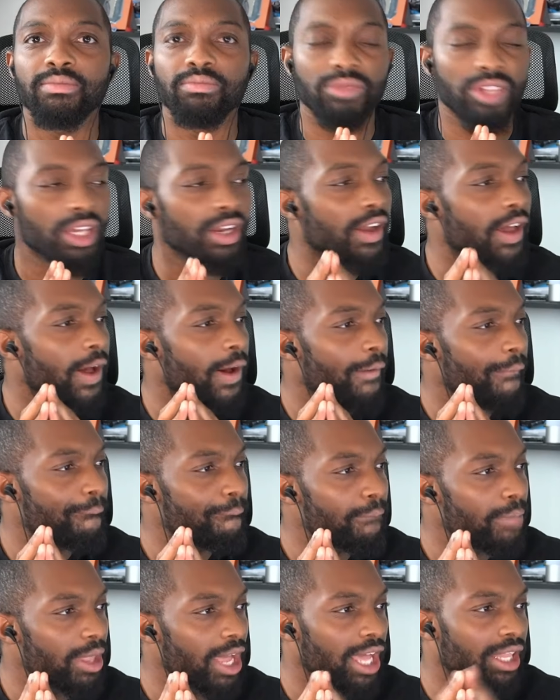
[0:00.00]
you
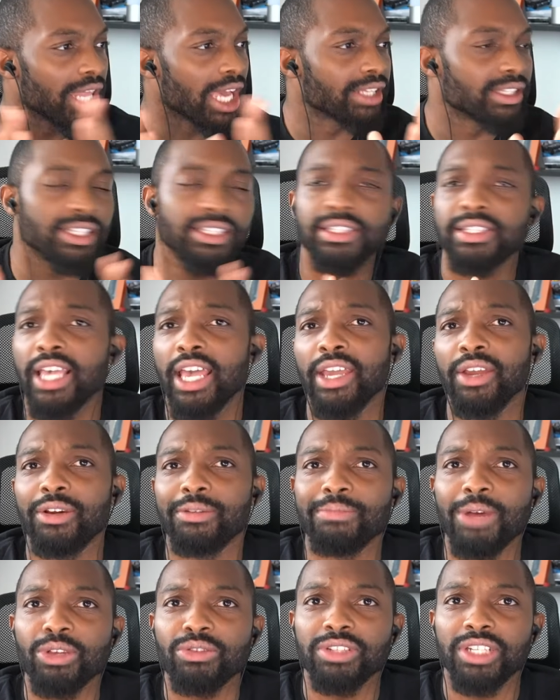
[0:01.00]
know, I'd like to say
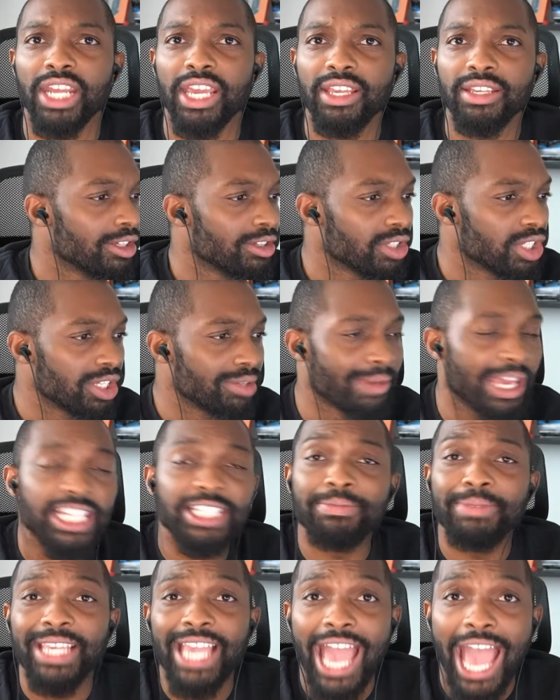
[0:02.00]
on most days. She
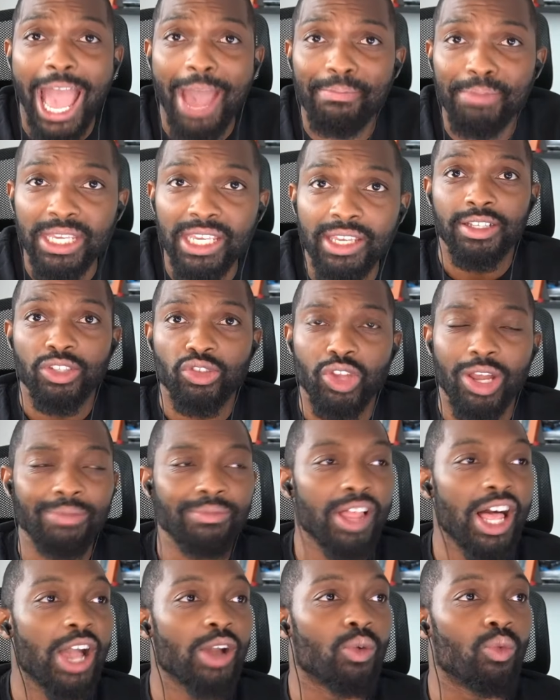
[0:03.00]
makes me happy. So
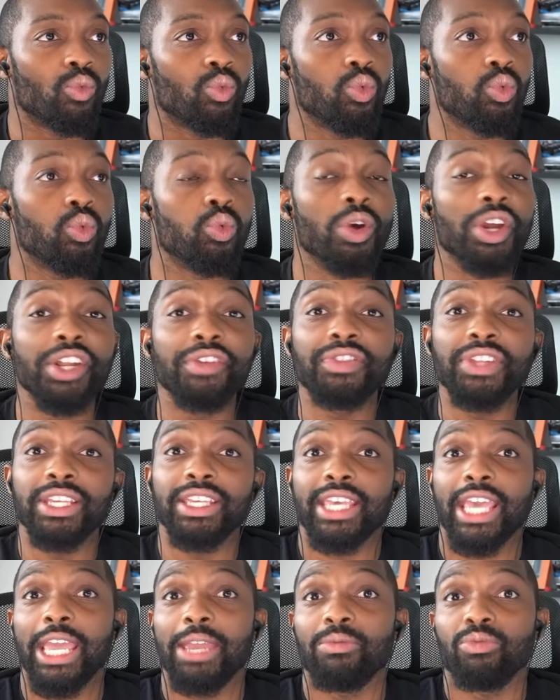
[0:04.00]
I'm like, what if the
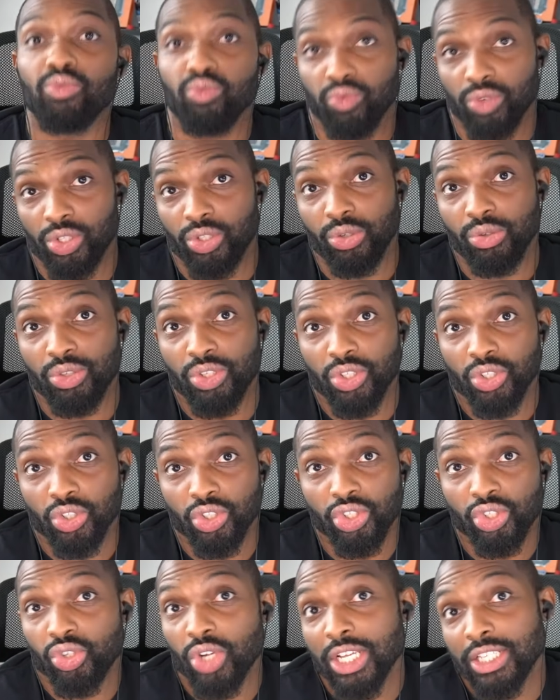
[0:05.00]
cape reduces
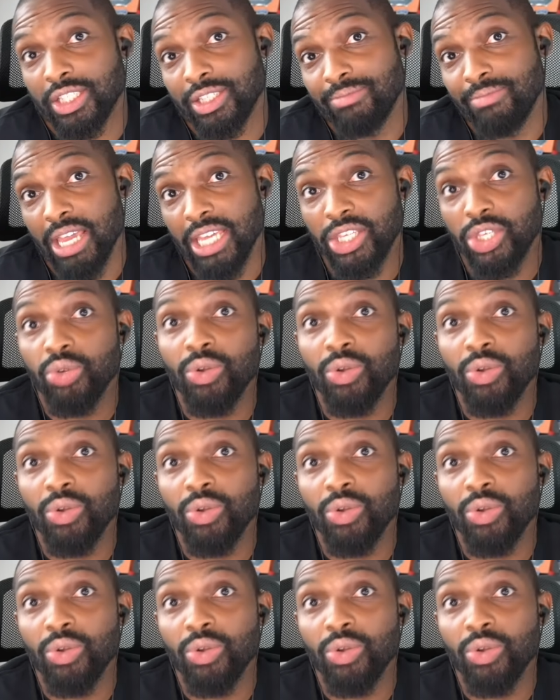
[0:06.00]
your stress and make you